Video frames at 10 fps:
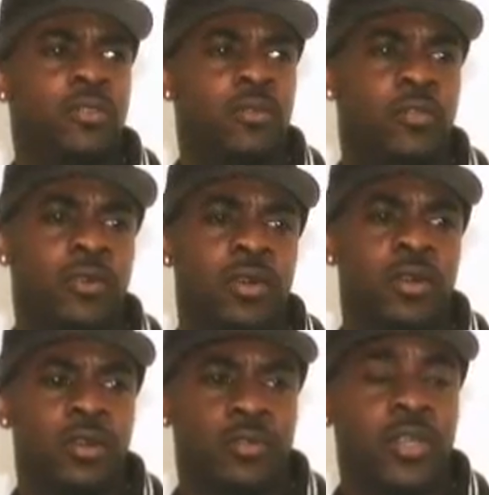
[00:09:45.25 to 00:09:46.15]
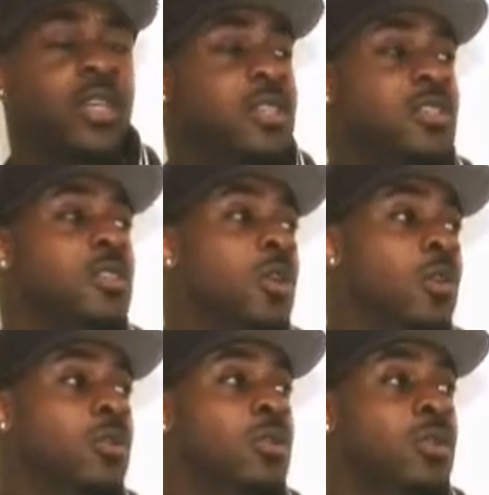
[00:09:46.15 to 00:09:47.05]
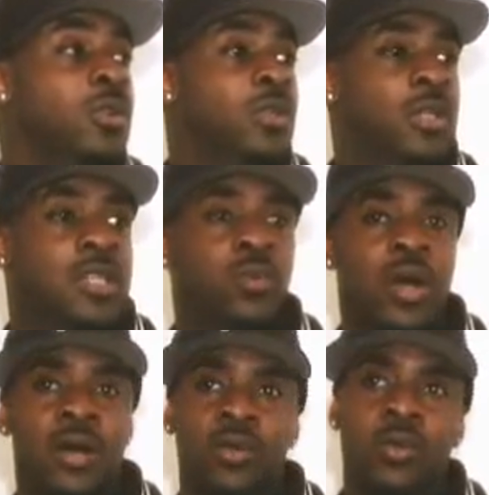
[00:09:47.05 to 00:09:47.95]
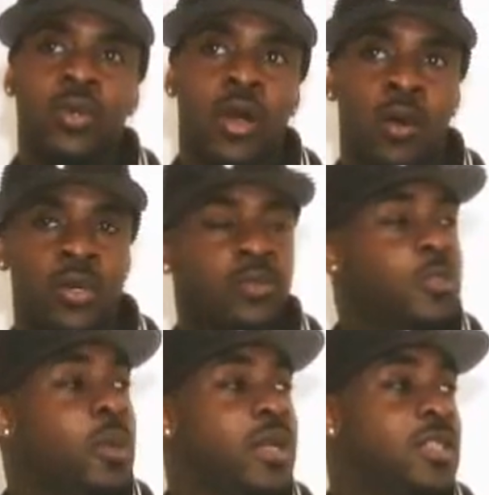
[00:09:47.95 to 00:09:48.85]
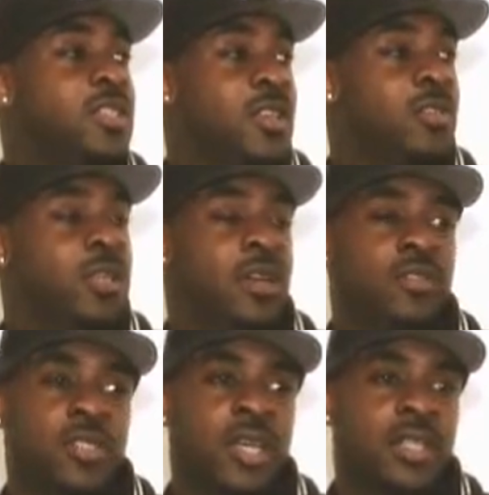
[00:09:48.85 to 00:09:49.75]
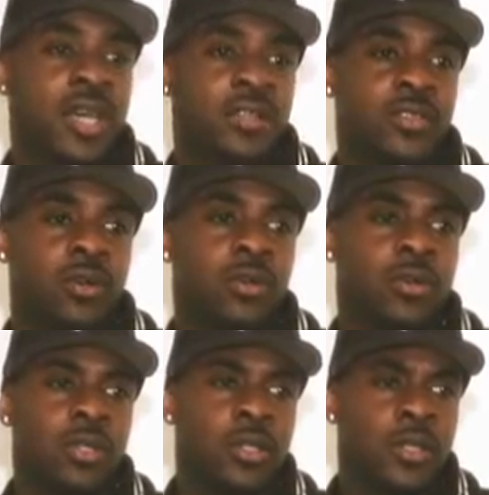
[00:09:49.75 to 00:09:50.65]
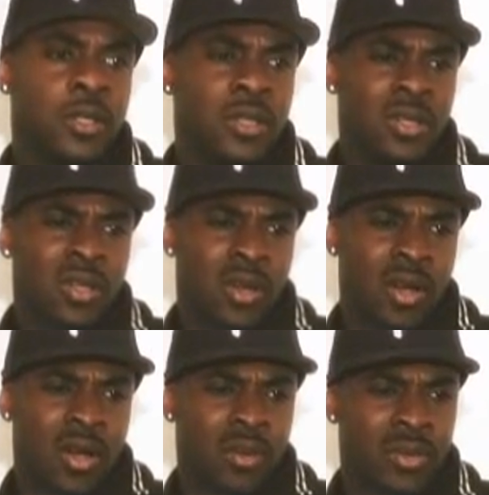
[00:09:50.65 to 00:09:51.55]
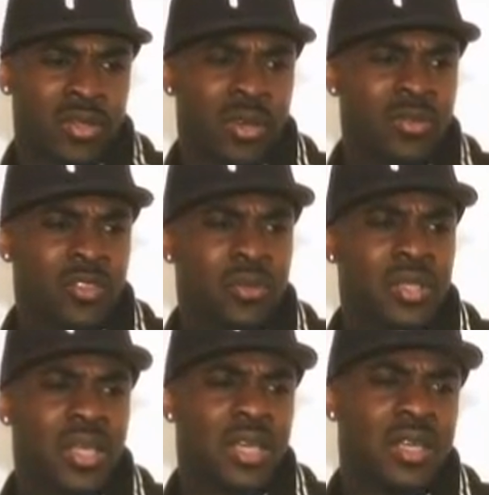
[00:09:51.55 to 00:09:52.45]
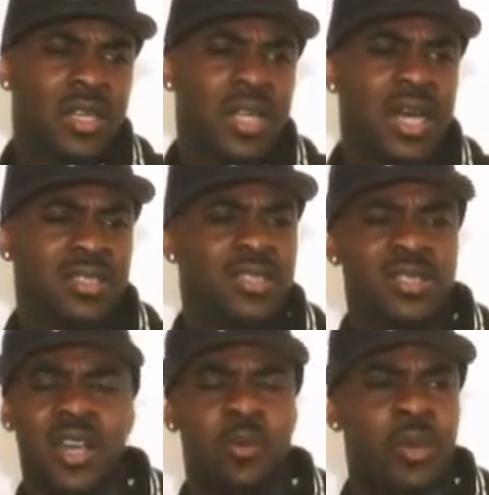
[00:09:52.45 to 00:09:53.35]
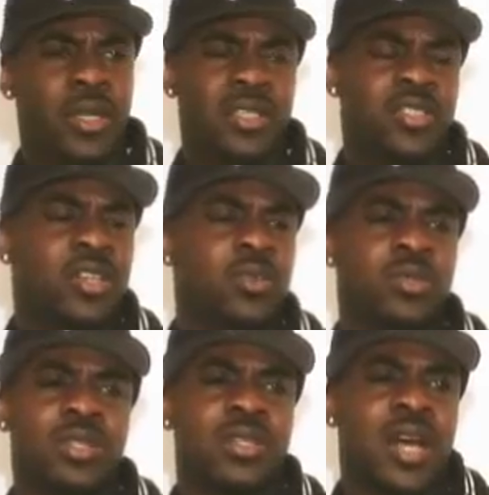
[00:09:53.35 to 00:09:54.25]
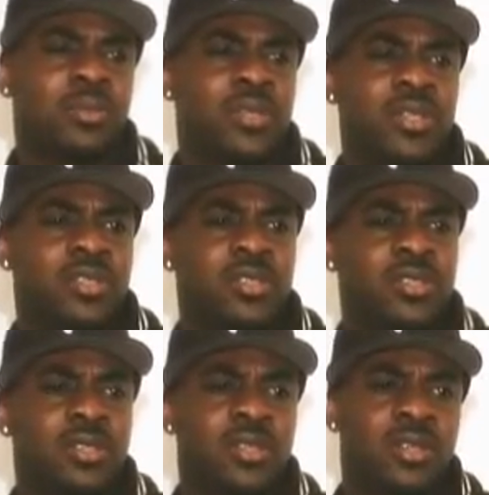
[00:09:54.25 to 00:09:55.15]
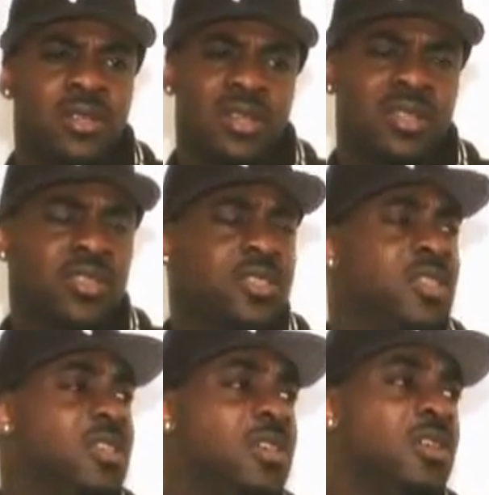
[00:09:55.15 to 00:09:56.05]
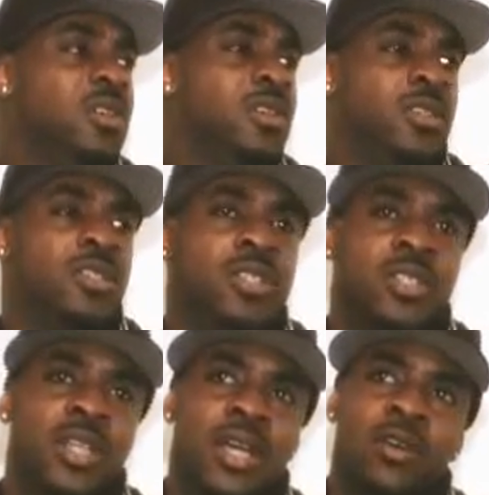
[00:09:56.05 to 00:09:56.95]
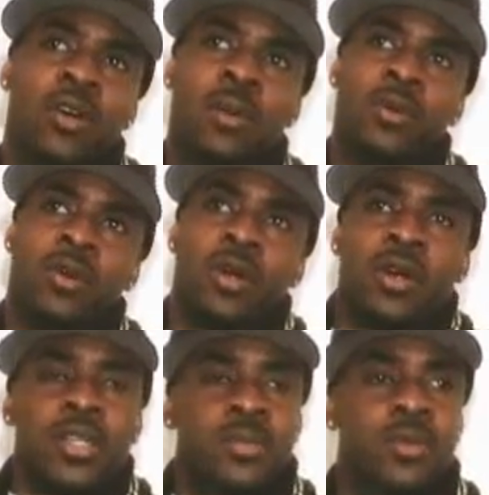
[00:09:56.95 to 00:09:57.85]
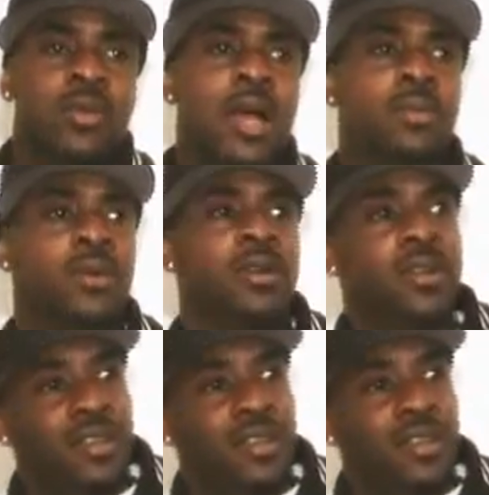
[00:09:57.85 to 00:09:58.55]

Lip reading: for kids to know. That's why, like, we always respect each other on levels like that. So, in terms of me taking classes, yeah, man, I study with the top teachers in the city. This isn't like, cause I'm a rapper.